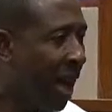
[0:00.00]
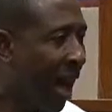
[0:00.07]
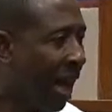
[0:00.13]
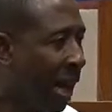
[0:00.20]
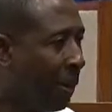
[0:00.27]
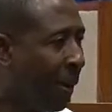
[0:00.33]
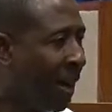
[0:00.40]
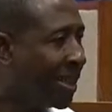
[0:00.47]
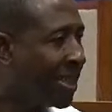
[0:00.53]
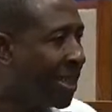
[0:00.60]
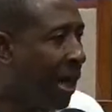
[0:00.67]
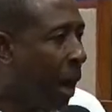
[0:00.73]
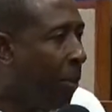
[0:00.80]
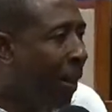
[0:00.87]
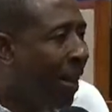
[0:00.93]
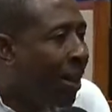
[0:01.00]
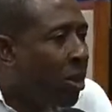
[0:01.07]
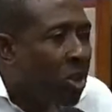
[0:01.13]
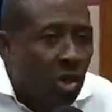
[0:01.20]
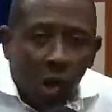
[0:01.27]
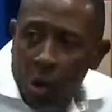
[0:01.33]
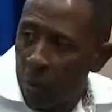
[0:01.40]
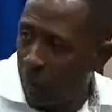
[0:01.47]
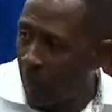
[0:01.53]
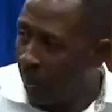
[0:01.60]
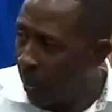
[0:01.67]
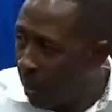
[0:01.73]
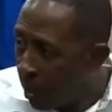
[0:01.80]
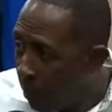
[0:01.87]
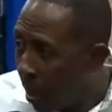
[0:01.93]
And a man see, I beg your song.
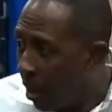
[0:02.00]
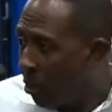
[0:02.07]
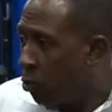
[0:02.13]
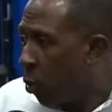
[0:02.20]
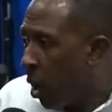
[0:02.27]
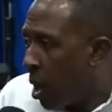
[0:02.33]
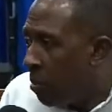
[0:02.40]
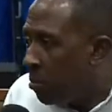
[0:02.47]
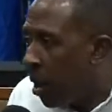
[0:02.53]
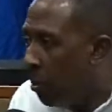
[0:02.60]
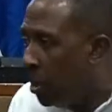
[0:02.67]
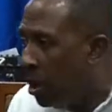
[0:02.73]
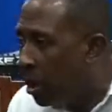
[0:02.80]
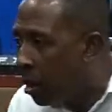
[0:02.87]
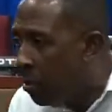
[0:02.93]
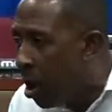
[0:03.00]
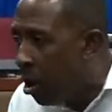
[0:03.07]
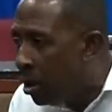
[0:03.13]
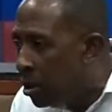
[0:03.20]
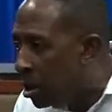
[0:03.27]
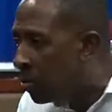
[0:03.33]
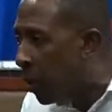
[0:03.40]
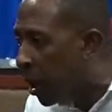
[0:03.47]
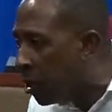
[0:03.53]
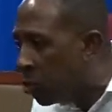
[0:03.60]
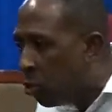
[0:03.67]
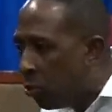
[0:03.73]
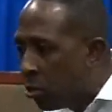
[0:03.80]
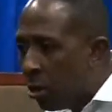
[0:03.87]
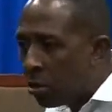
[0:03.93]
Beg you two of them tablets, the boss, just beg you
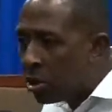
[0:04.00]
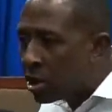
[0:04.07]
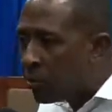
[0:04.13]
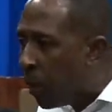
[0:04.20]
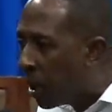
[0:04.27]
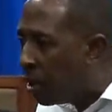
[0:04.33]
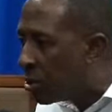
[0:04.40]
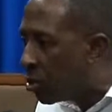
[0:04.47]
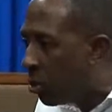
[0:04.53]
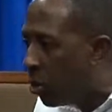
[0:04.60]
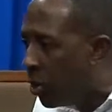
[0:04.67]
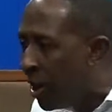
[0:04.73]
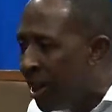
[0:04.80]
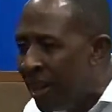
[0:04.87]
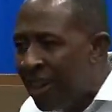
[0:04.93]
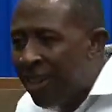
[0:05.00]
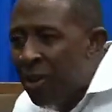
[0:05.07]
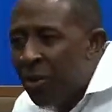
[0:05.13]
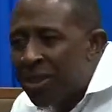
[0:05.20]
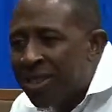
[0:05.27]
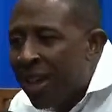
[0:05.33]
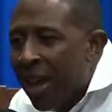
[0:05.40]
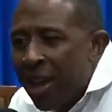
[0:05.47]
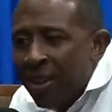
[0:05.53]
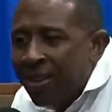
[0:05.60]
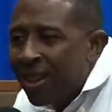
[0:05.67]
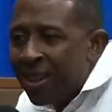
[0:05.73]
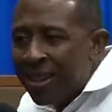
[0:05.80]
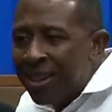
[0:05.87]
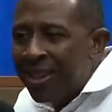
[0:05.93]
two now, just beg you two. You know, say,
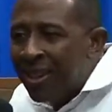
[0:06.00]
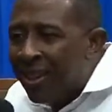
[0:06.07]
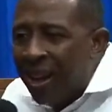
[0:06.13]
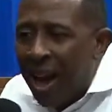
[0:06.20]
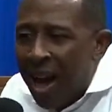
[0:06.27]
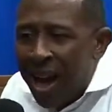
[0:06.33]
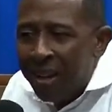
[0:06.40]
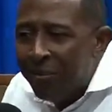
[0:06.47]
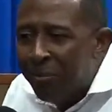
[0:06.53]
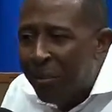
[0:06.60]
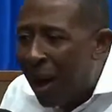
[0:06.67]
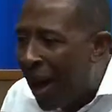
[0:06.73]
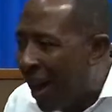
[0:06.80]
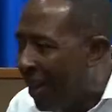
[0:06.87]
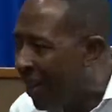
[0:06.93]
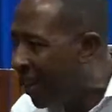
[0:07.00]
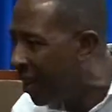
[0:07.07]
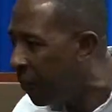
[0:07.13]
you're gone bad.